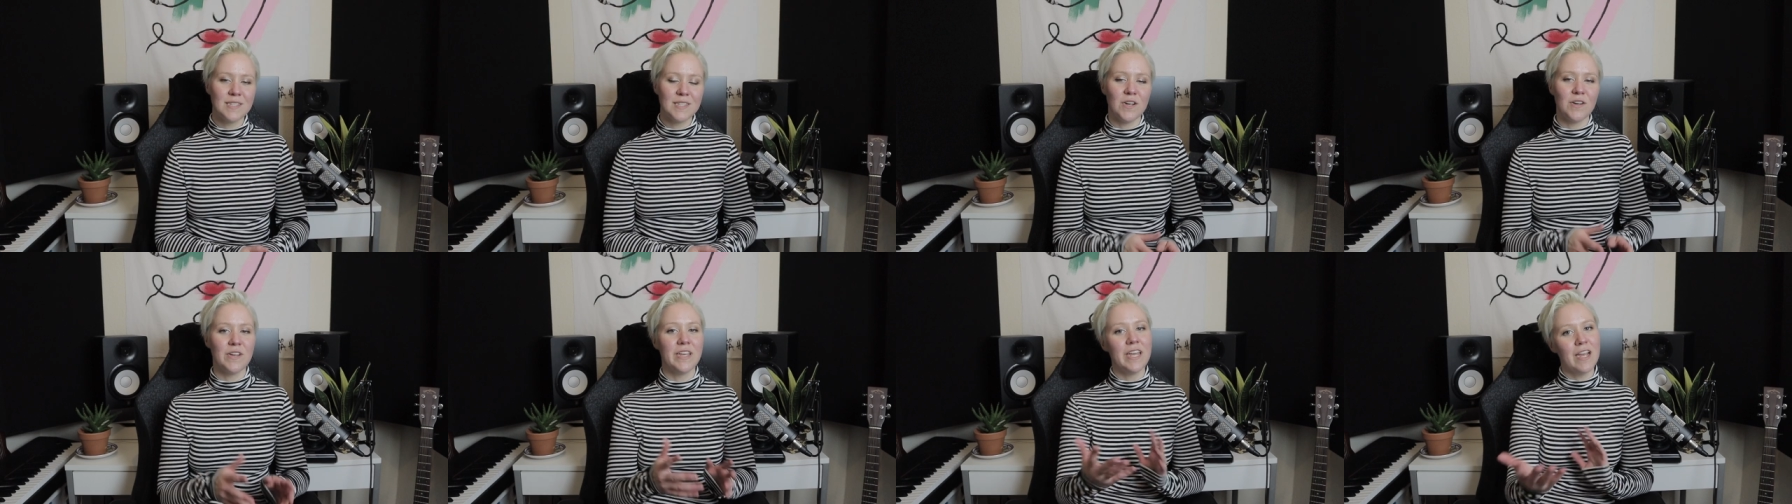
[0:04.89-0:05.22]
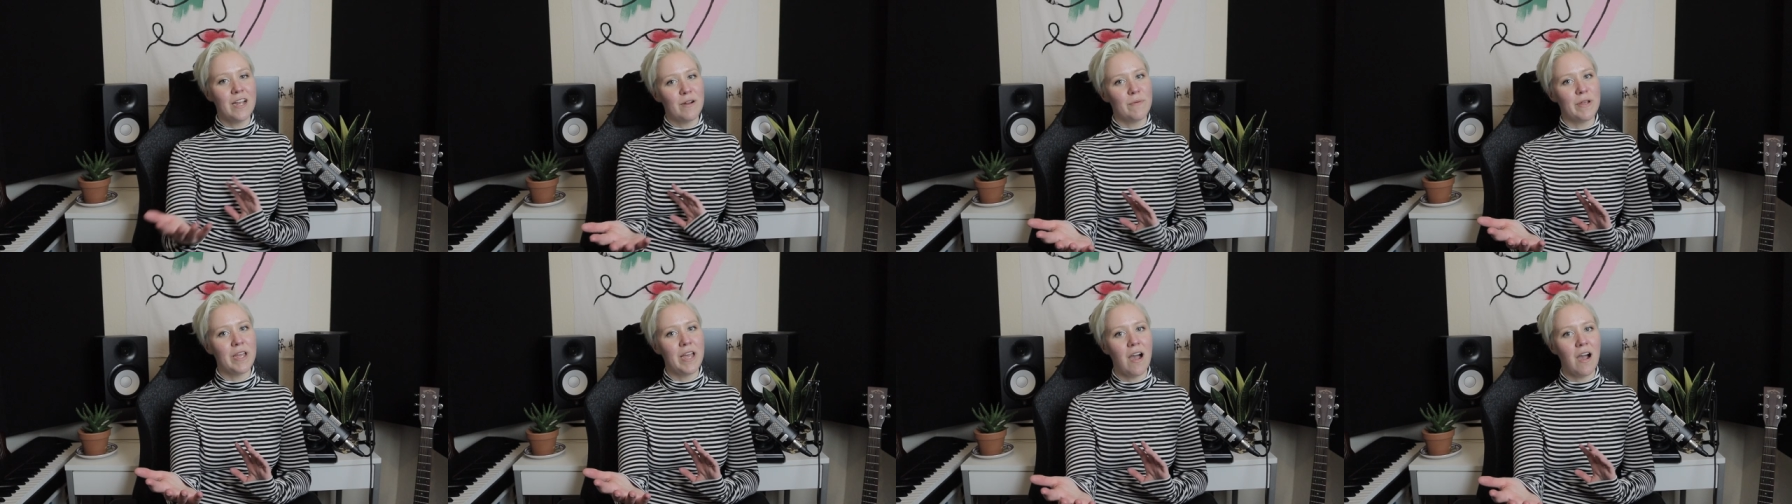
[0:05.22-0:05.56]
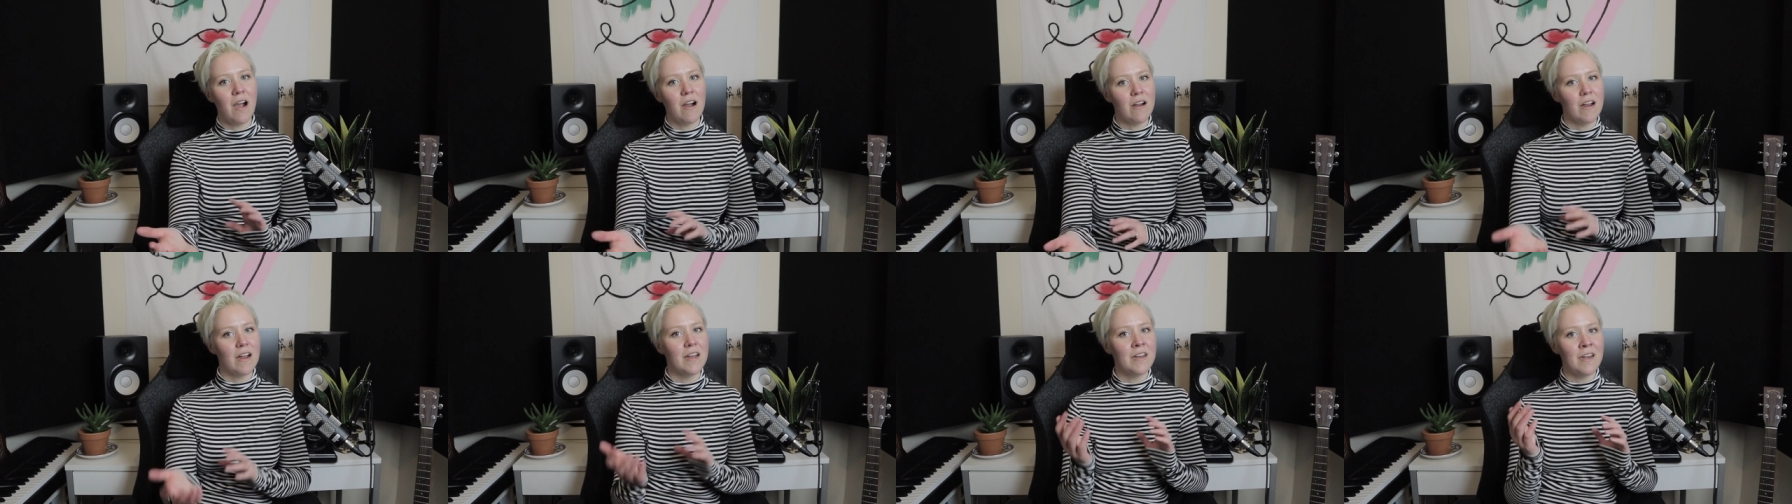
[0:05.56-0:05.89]
So here we
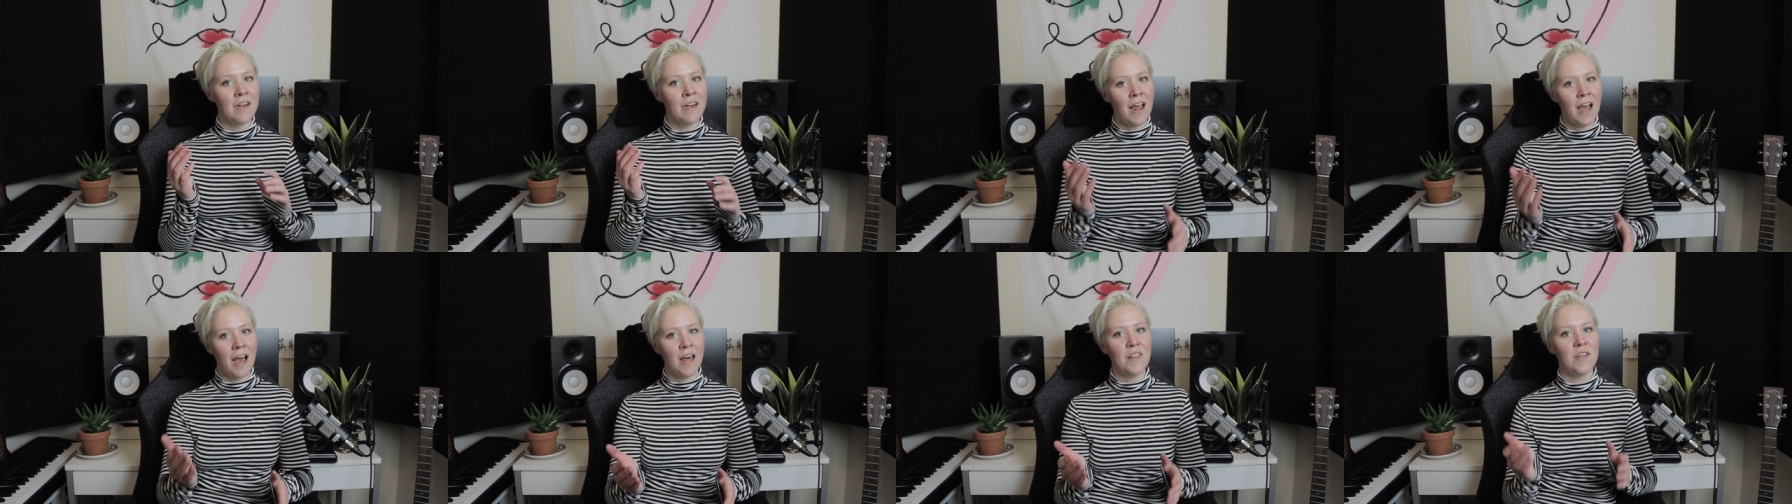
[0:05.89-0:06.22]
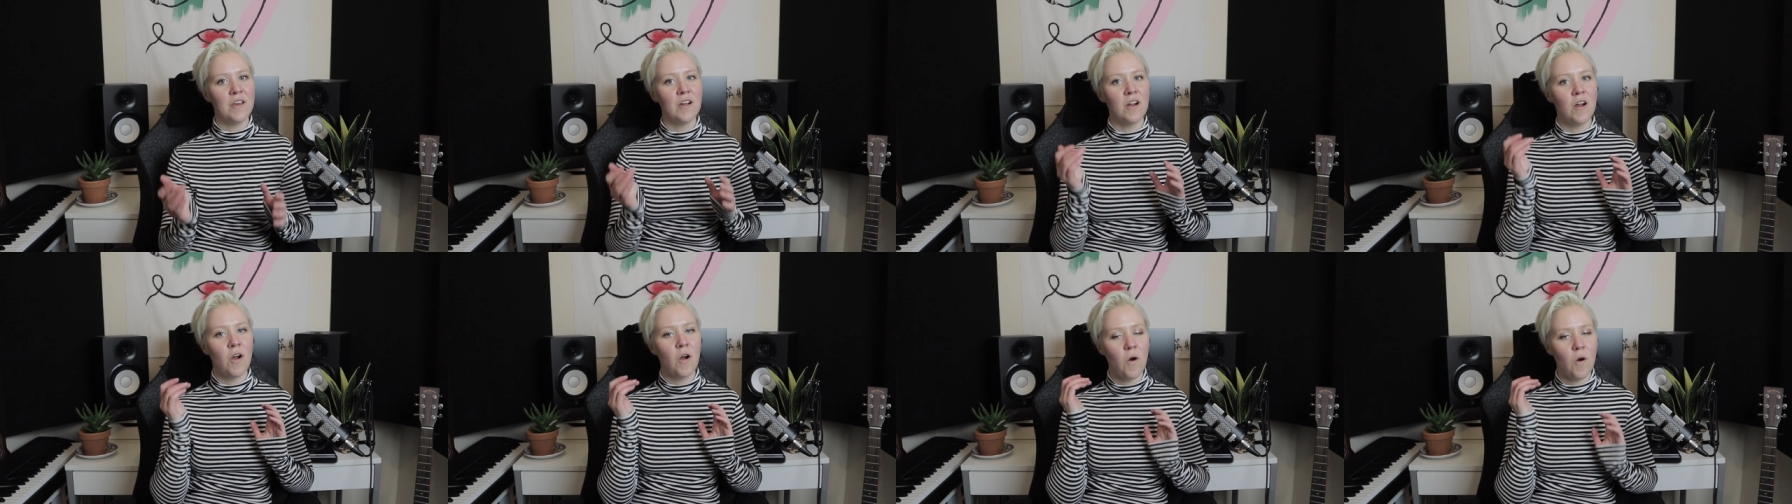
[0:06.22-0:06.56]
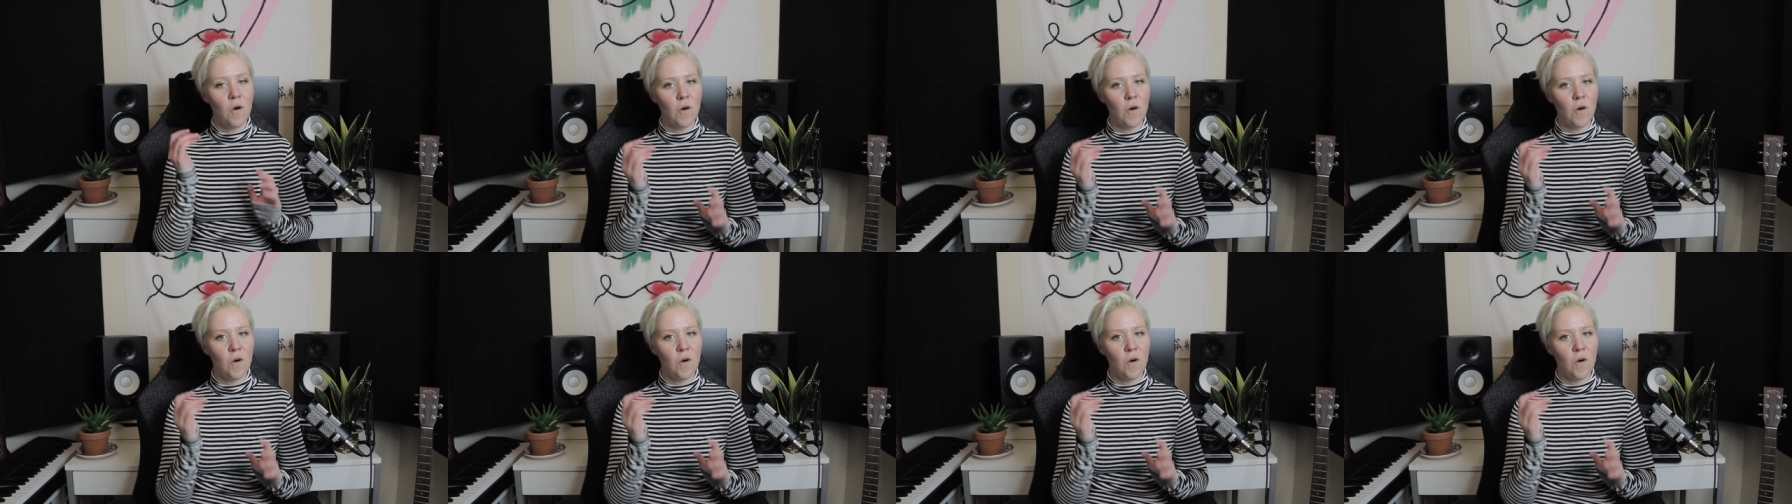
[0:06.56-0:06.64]
are, another